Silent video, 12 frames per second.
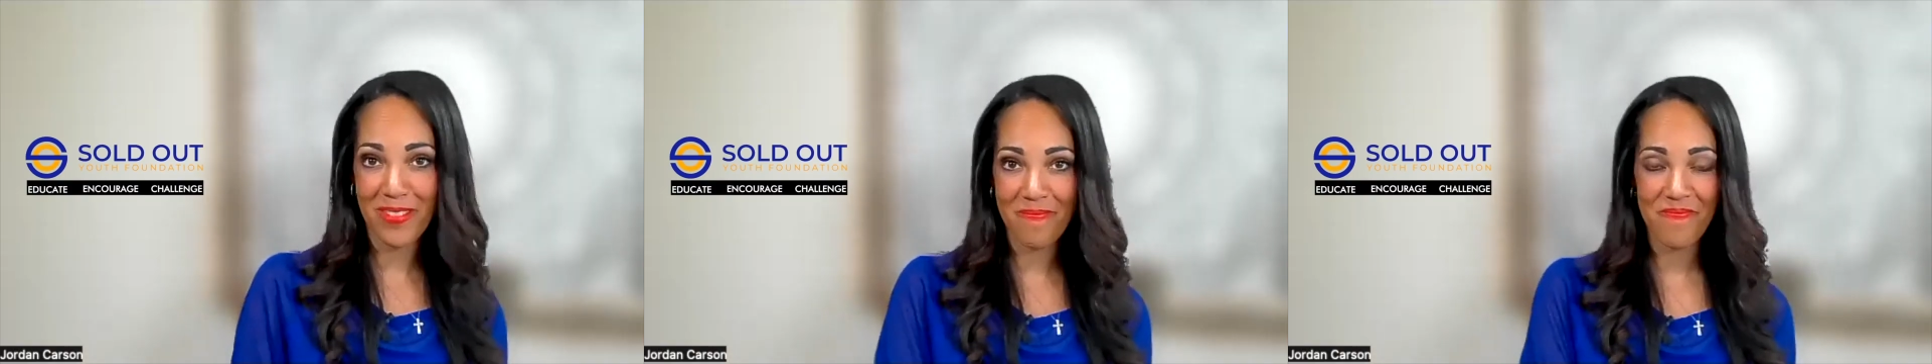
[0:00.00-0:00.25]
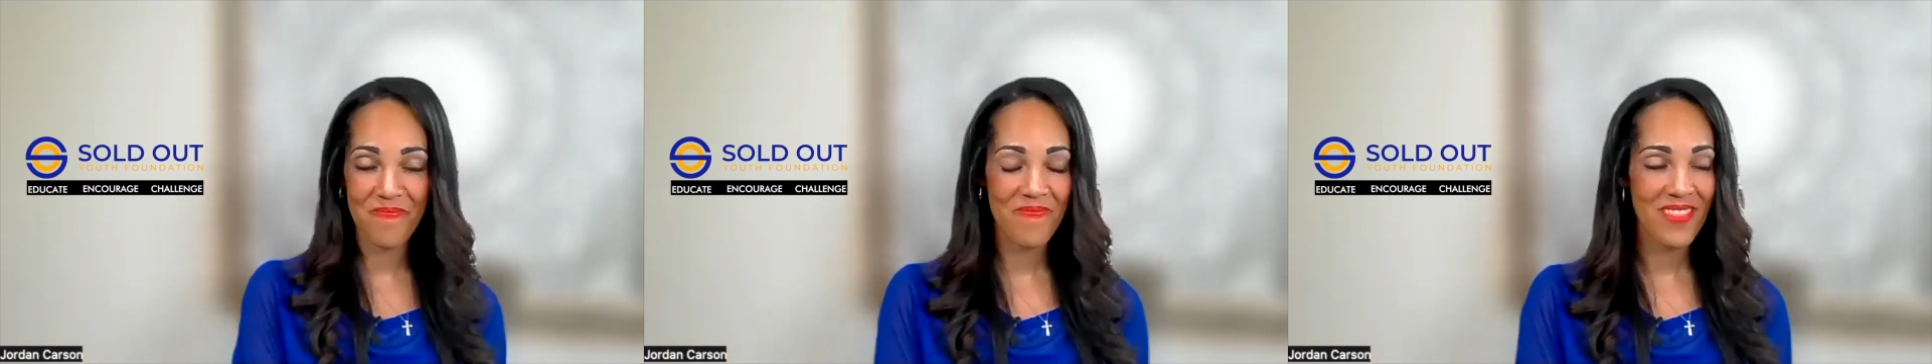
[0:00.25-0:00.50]

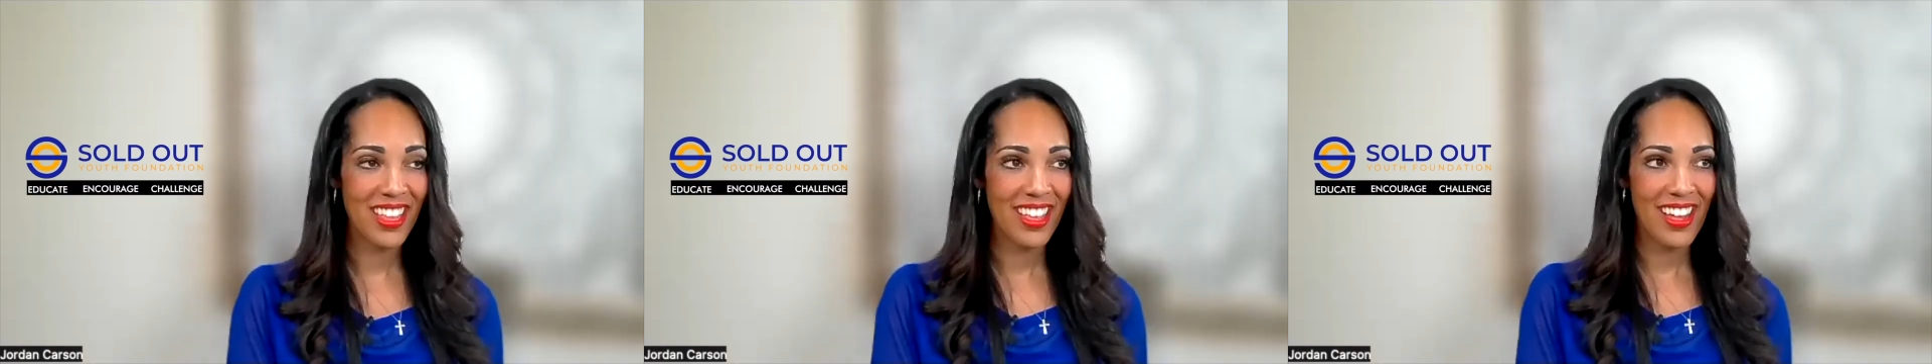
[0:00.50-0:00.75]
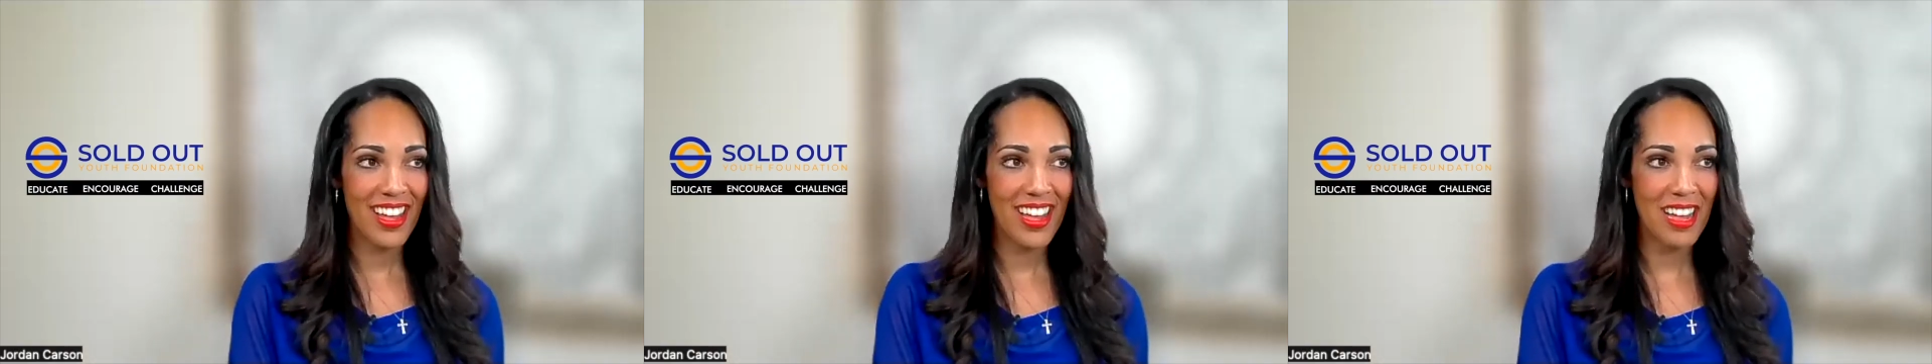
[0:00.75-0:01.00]
them.
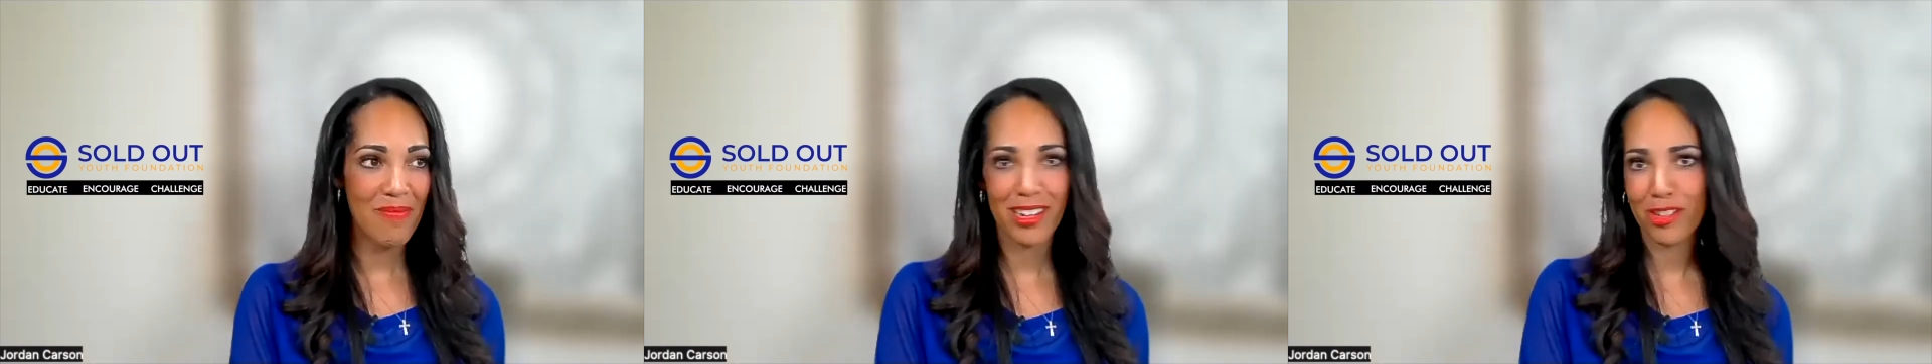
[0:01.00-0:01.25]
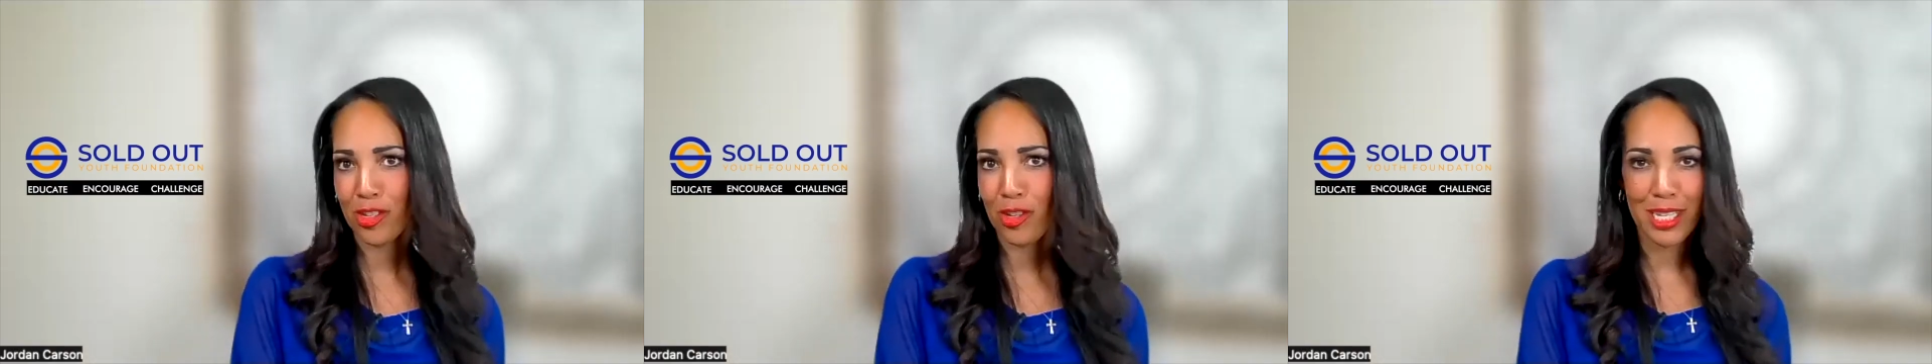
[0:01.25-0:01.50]

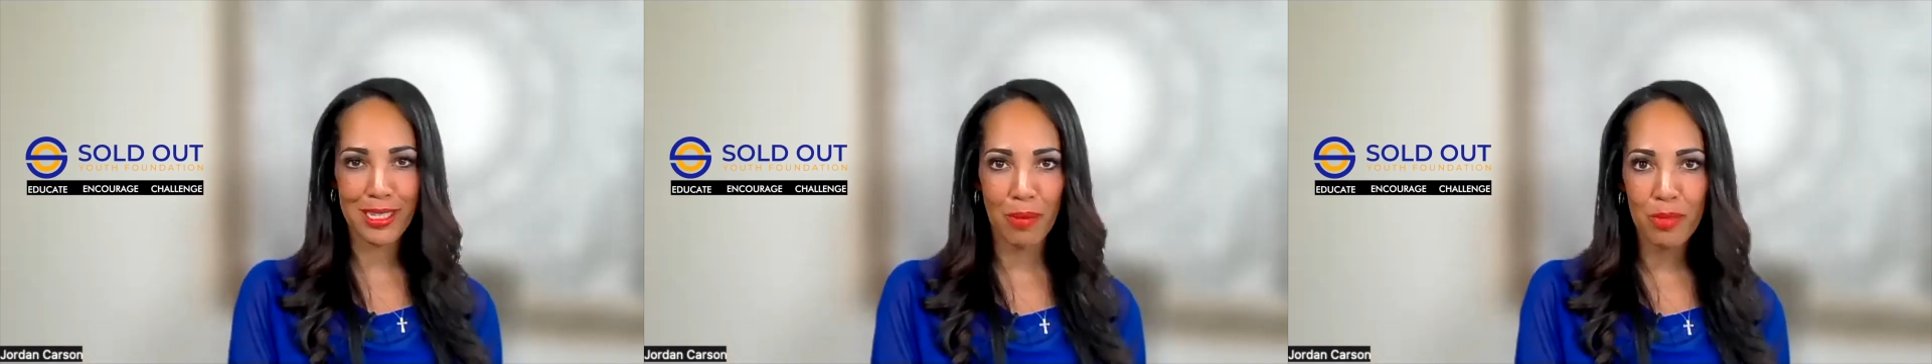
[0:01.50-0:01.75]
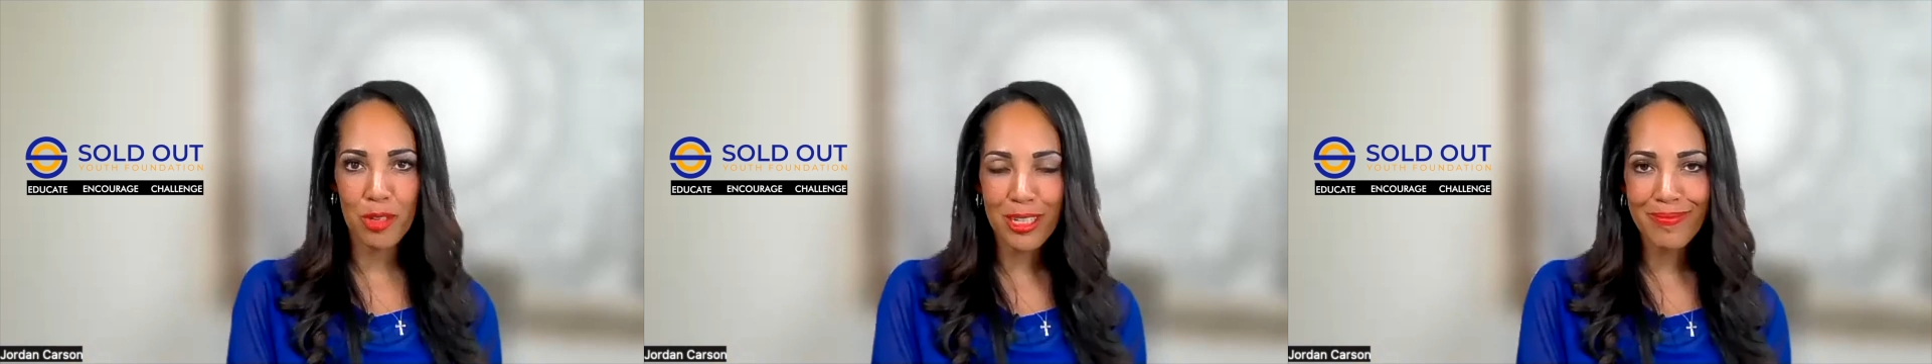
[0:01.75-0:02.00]
There's no
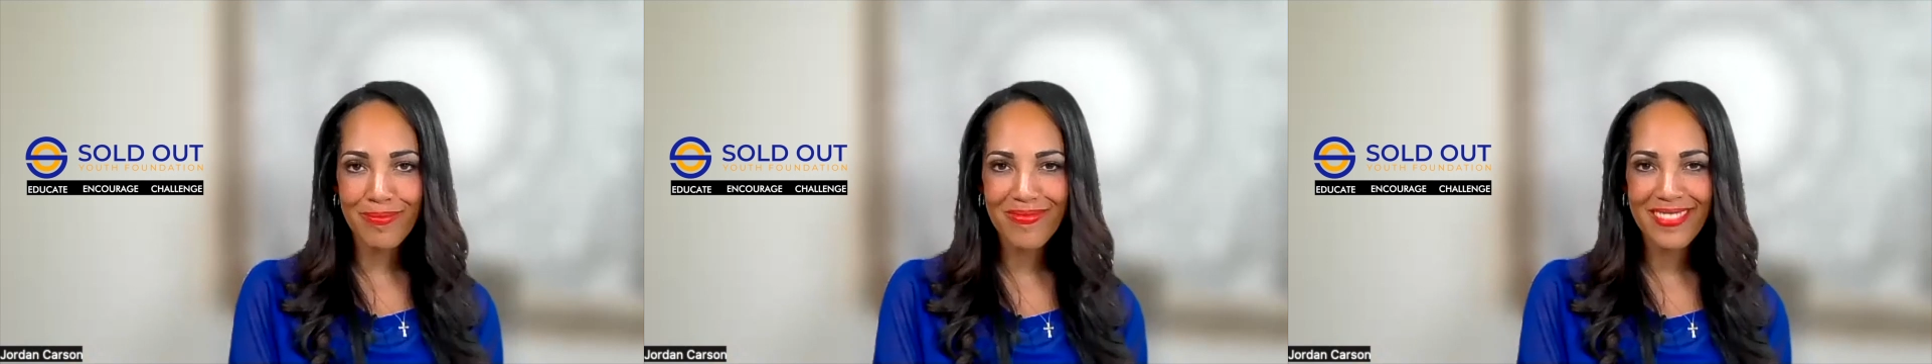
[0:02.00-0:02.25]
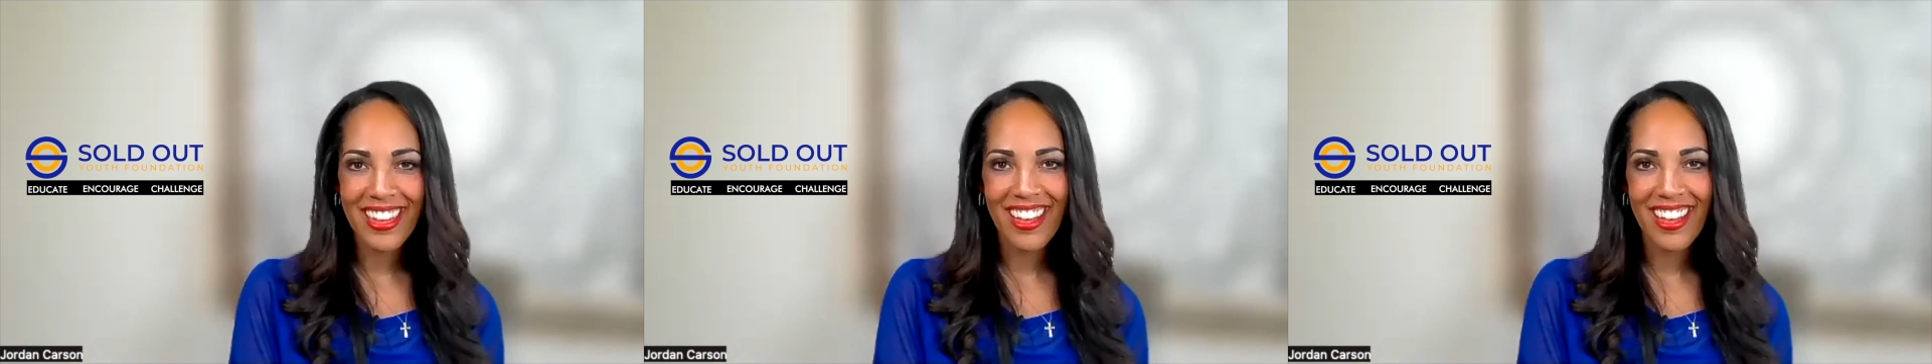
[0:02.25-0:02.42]
exception.